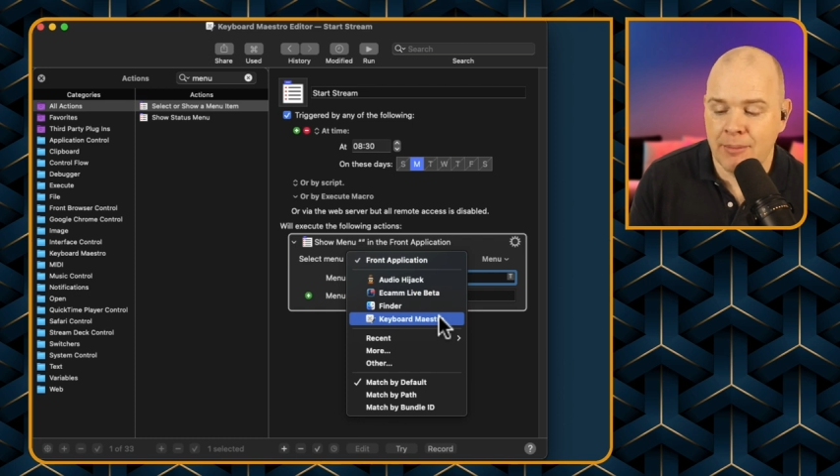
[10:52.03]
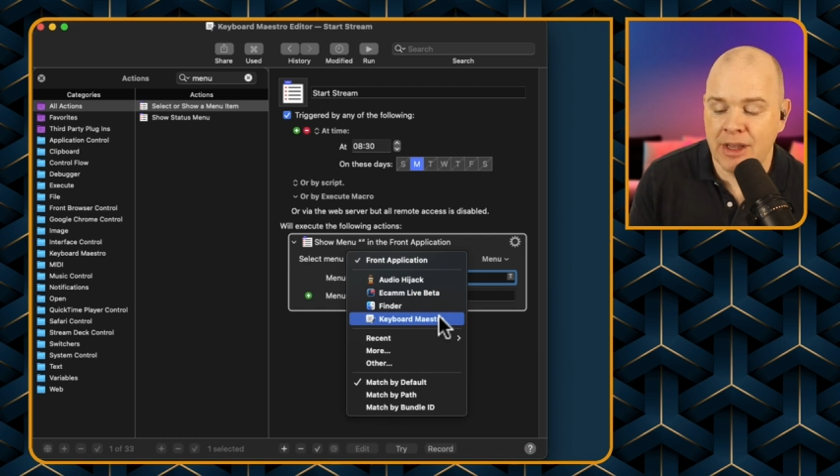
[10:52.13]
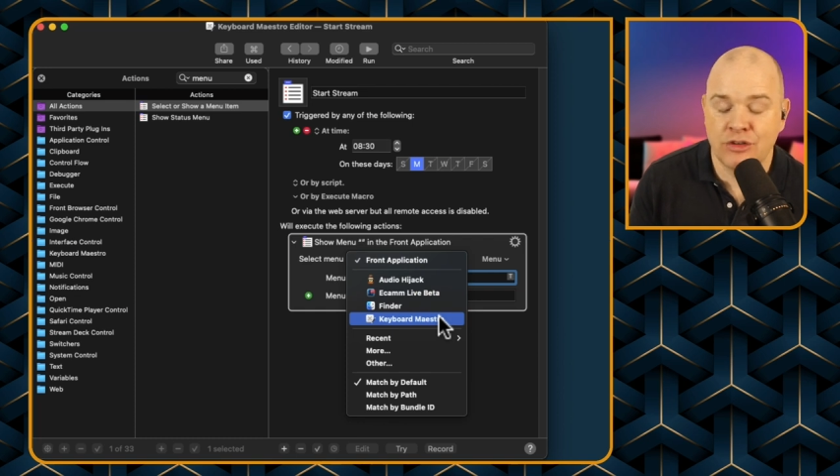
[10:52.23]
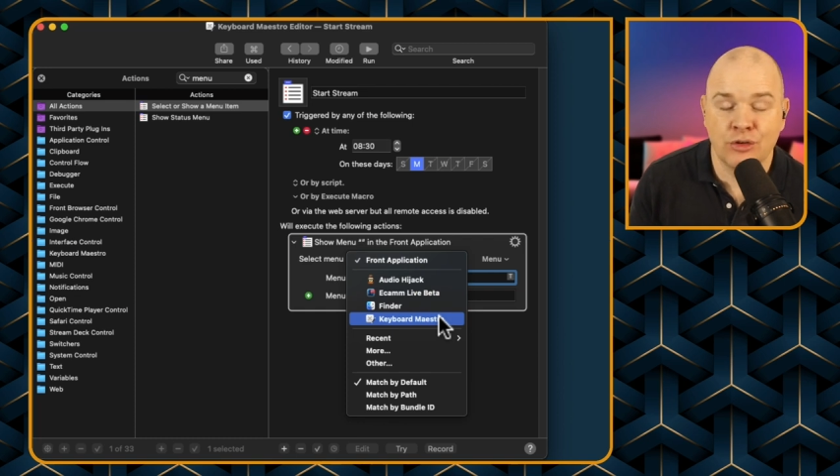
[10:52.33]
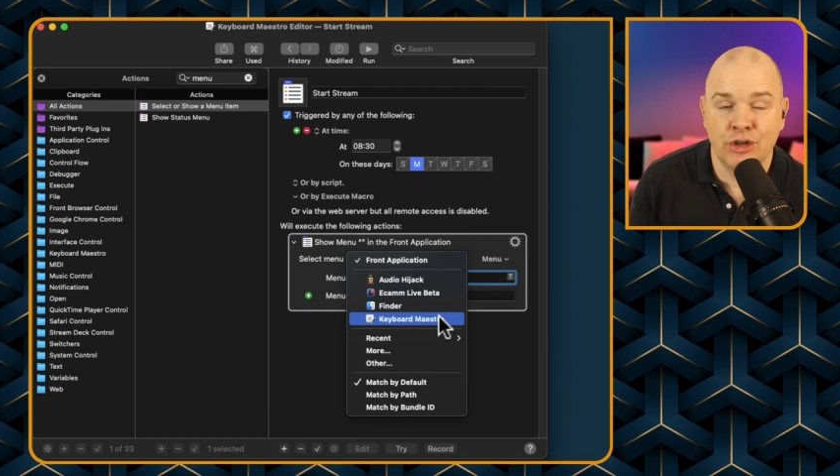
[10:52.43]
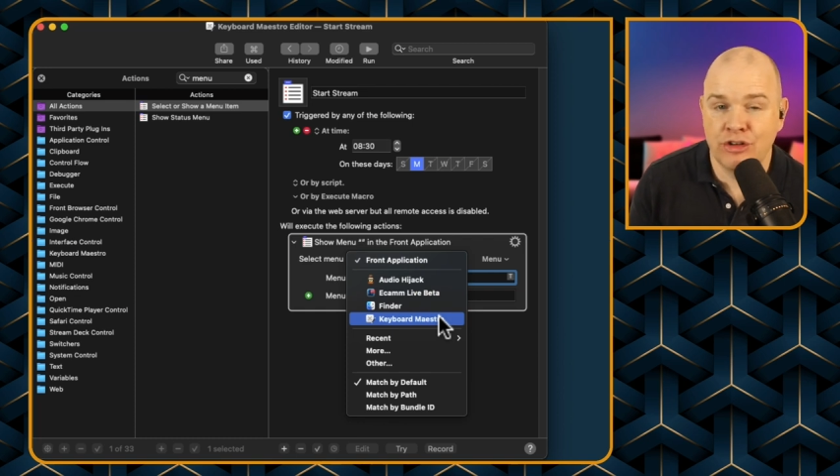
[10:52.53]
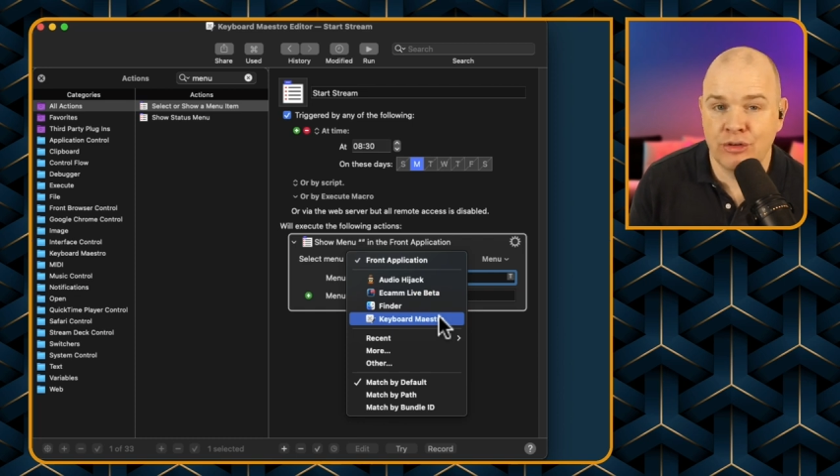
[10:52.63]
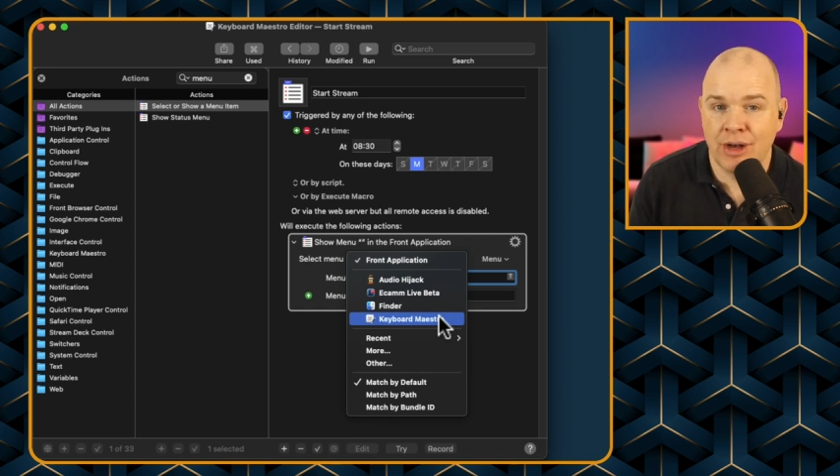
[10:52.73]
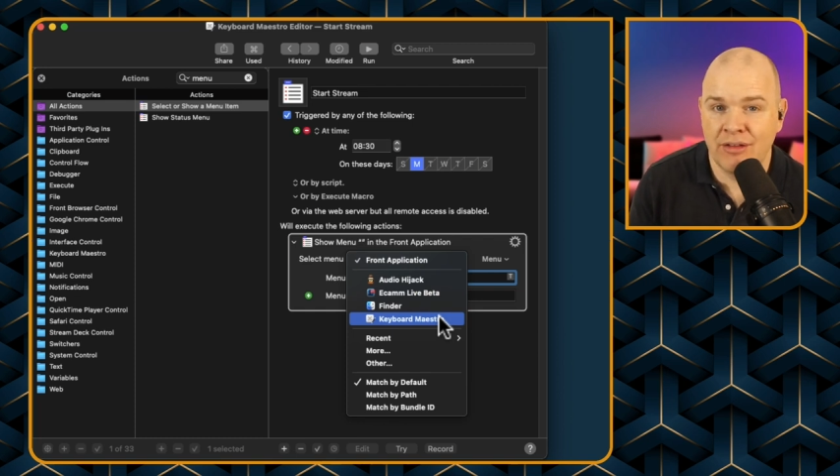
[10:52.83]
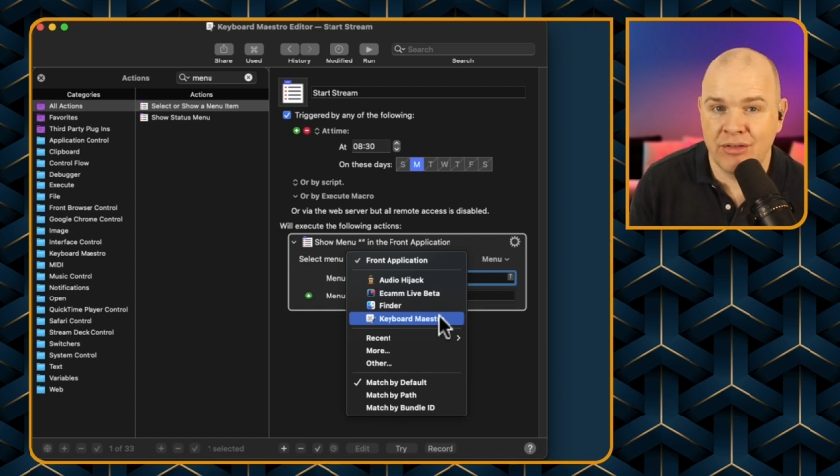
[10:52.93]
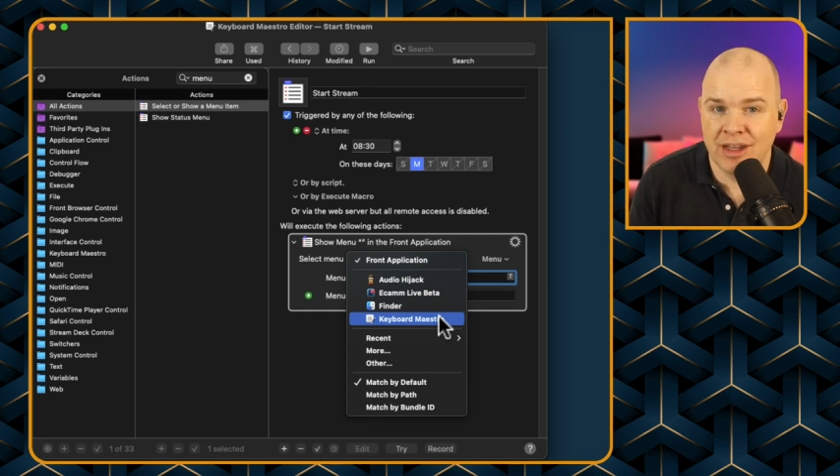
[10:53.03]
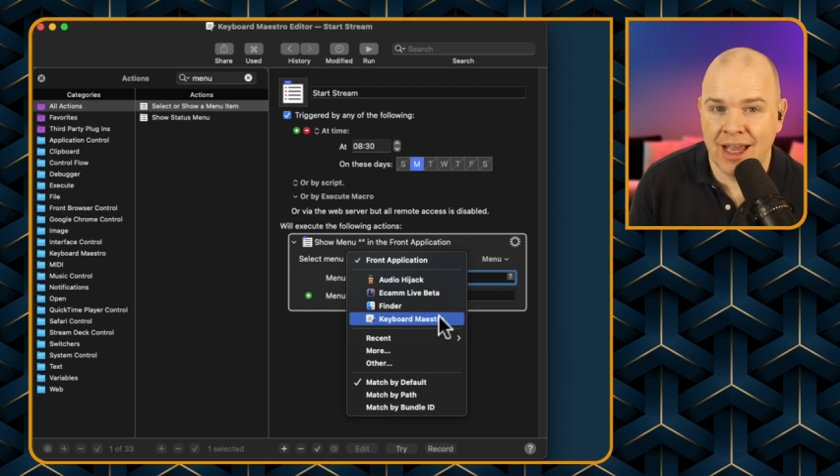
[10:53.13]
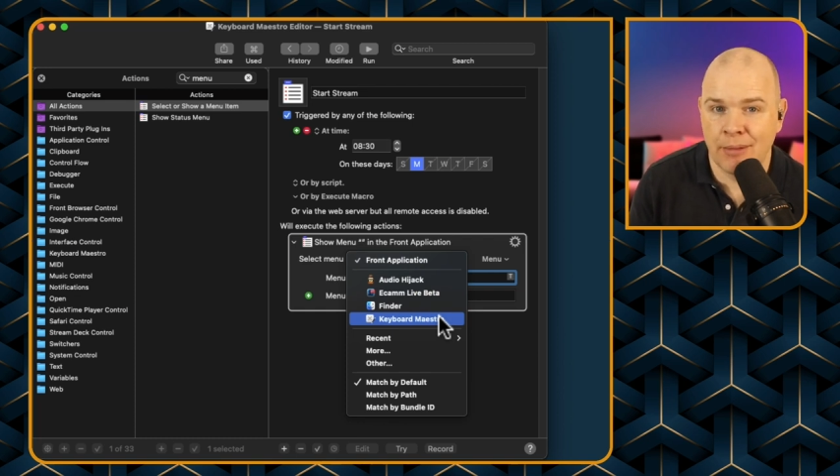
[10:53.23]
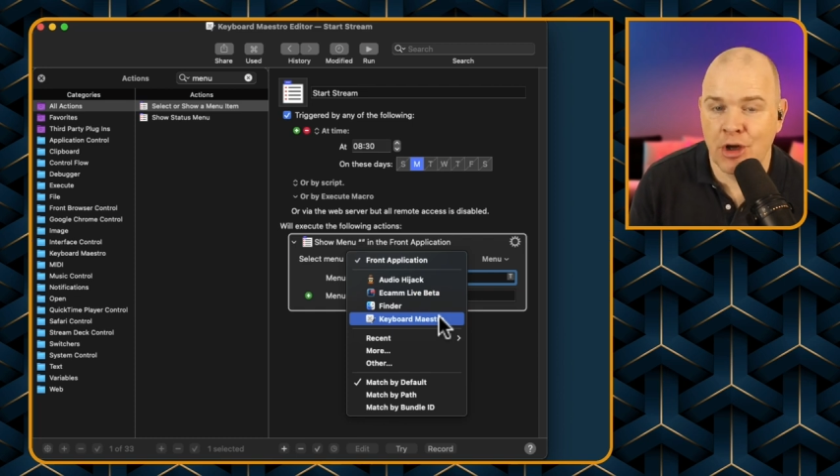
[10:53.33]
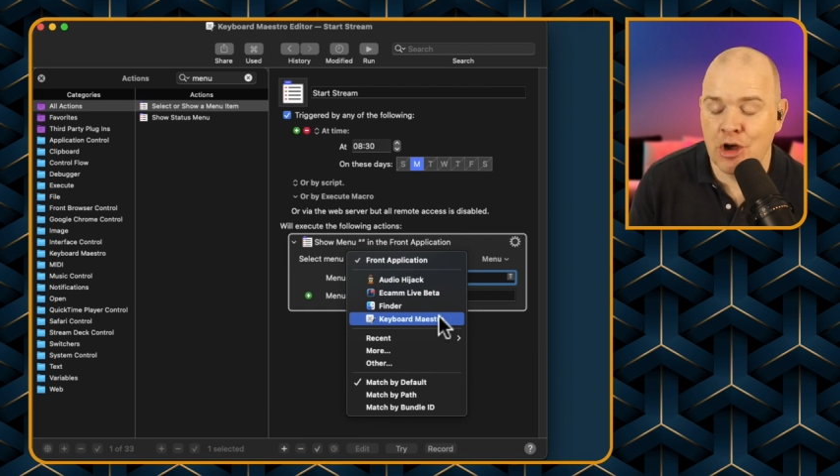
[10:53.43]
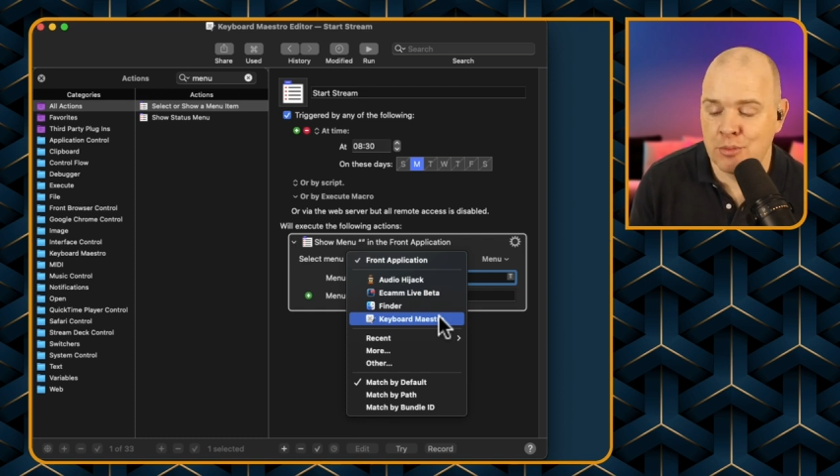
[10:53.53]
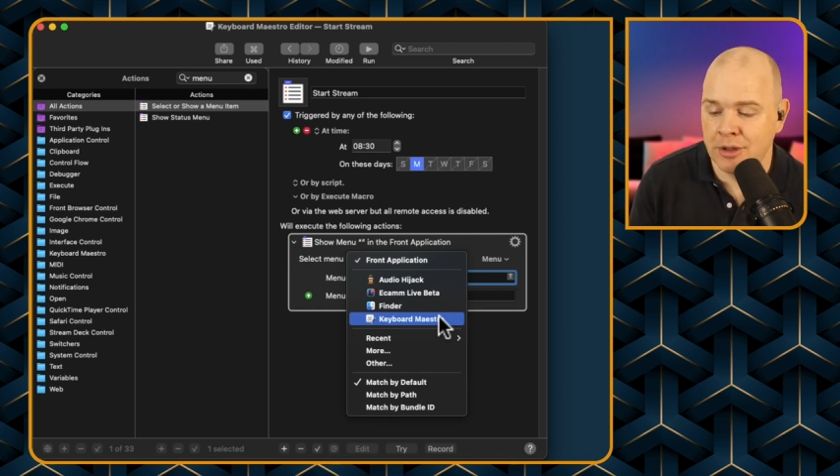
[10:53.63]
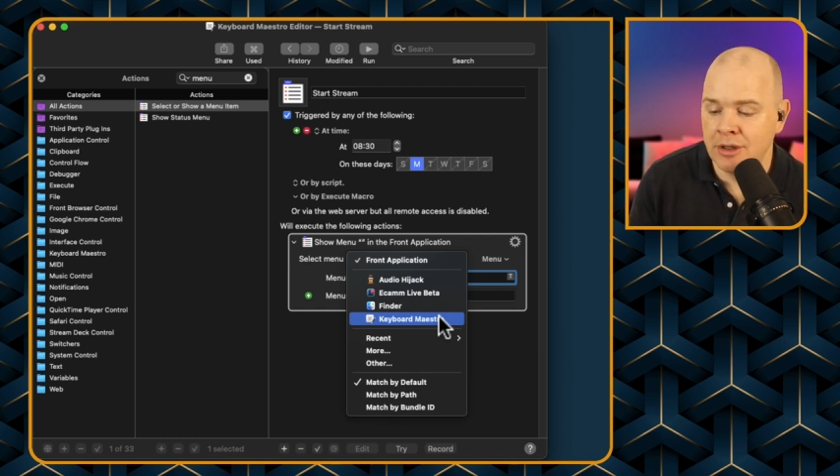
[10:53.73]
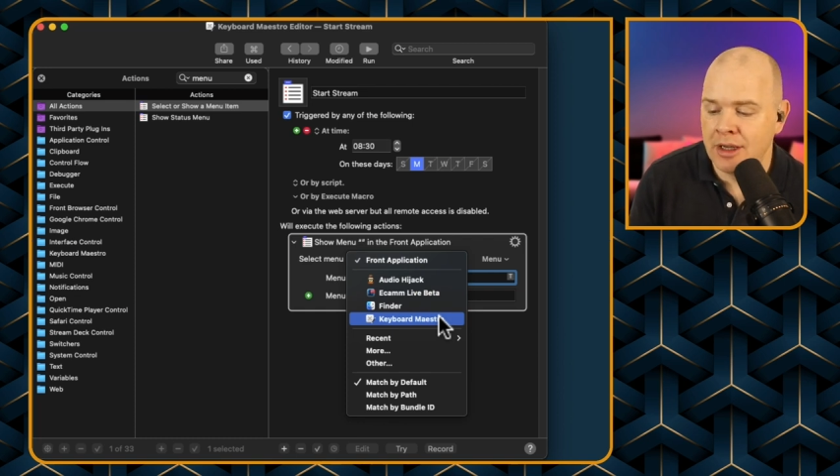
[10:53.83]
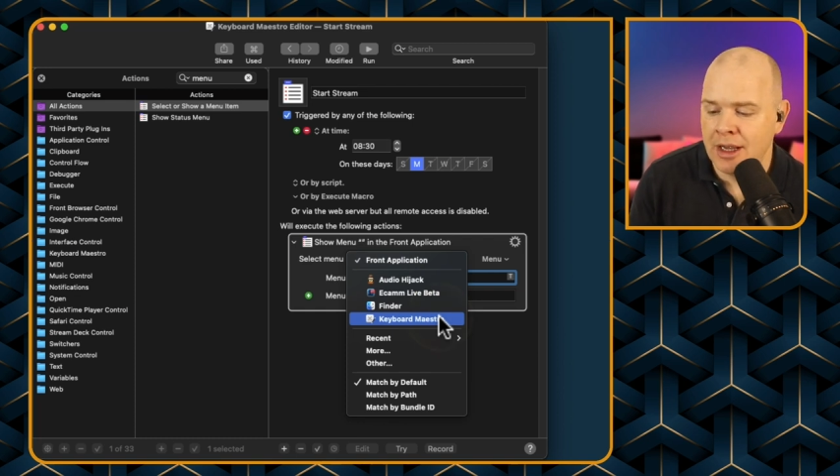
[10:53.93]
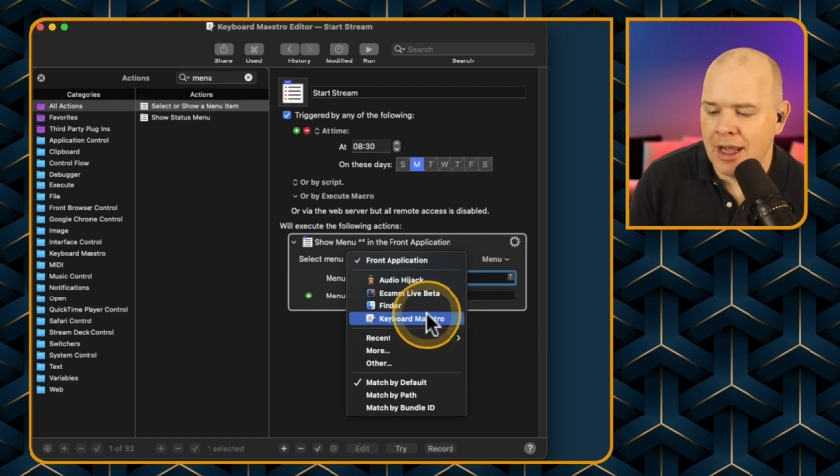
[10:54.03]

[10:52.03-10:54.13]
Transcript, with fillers: uh, make sure you do have the app open.